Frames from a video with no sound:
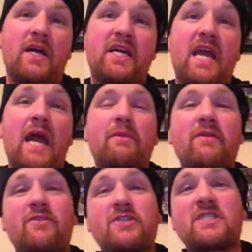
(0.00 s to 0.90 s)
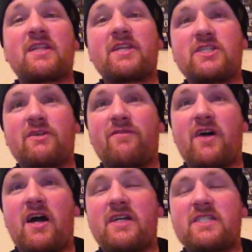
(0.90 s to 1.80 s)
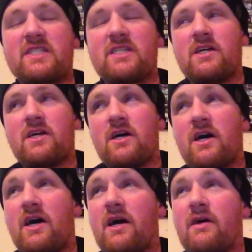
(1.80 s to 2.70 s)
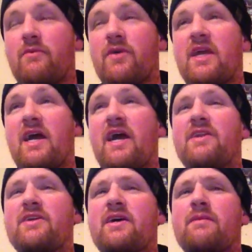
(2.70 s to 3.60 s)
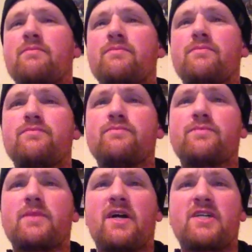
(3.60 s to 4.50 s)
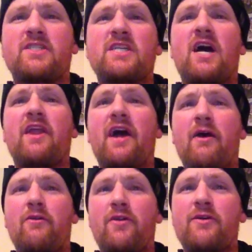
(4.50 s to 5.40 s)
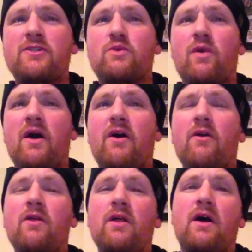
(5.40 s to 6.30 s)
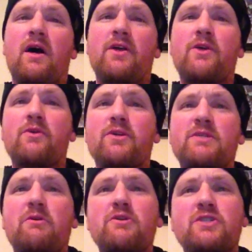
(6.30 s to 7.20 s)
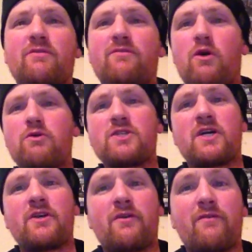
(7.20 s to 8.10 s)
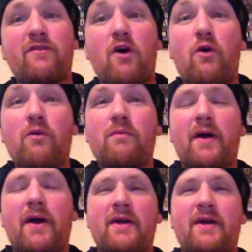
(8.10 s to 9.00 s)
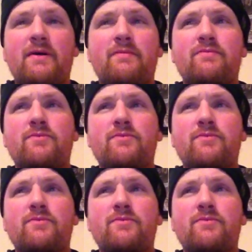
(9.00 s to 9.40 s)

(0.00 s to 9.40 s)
Cameron versus Alicia Fox. We had Oksana out there as well. You were supposed to vote on your phone by